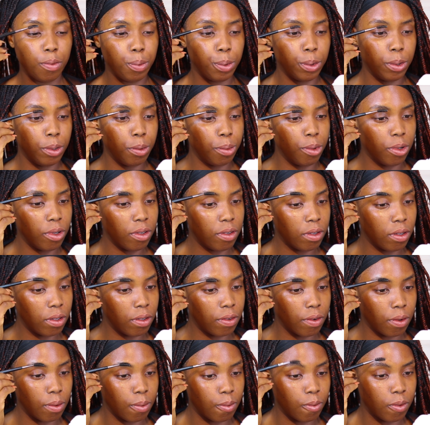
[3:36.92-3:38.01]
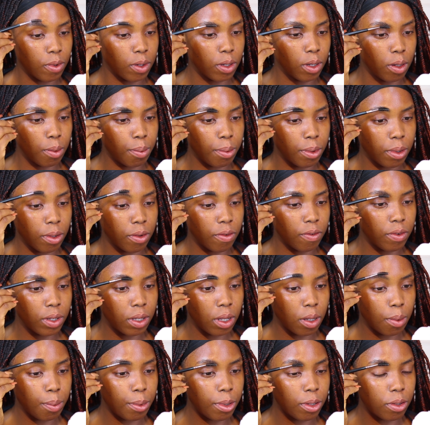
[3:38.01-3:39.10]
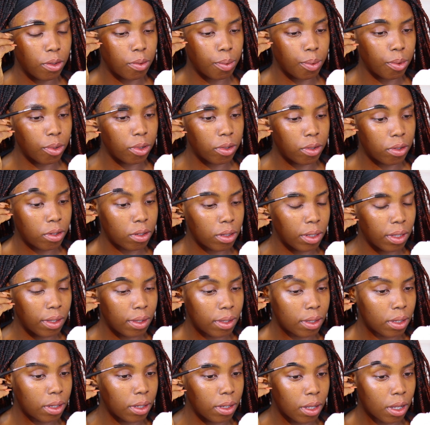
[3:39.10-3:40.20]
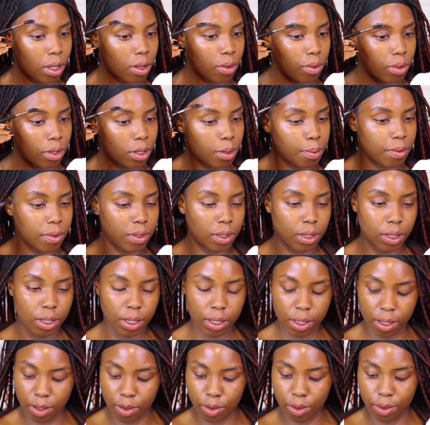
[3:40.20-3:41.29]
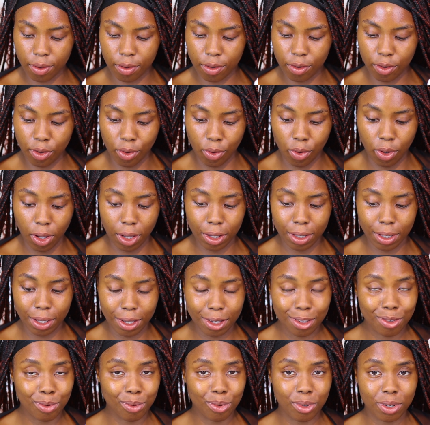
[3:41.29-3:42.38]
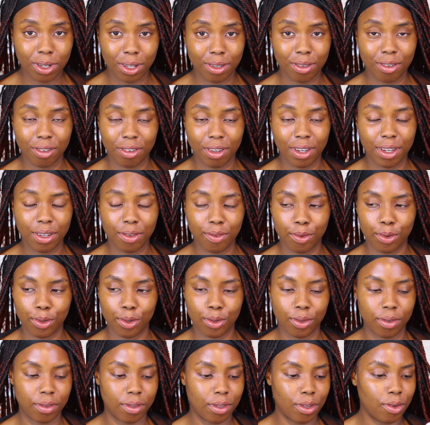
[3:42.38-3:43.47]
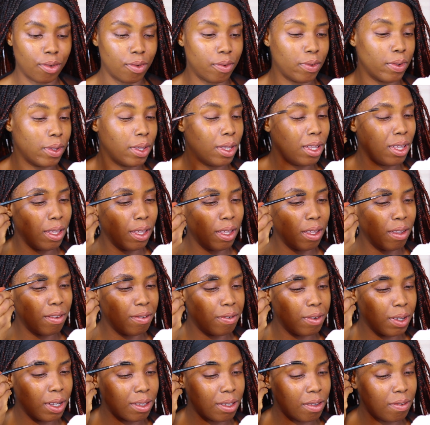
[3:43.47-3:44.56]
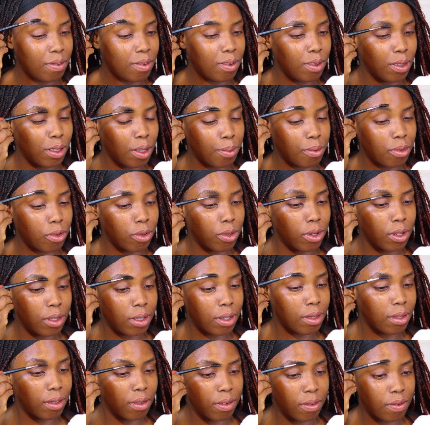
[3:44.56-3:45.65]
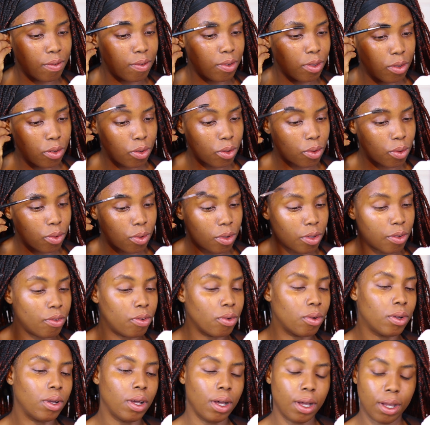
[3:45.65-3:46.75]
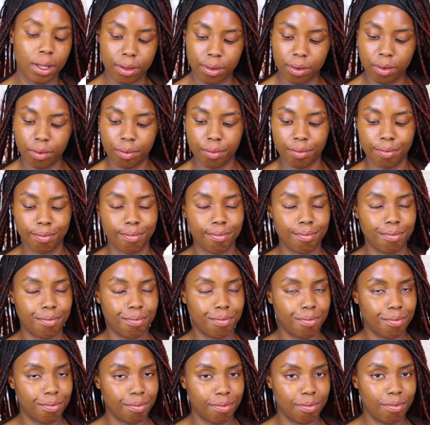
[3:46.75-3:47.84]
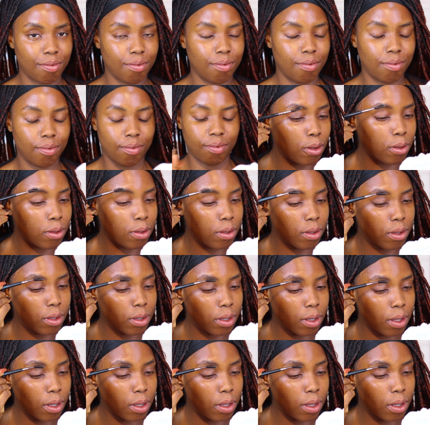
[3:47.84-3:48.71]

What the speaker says: This pulley brush is from Vicabell's brushes. See, I'll keep singing it until you go and get one and try it for yourself. In fact, everything I'm showing in this video, if you can, because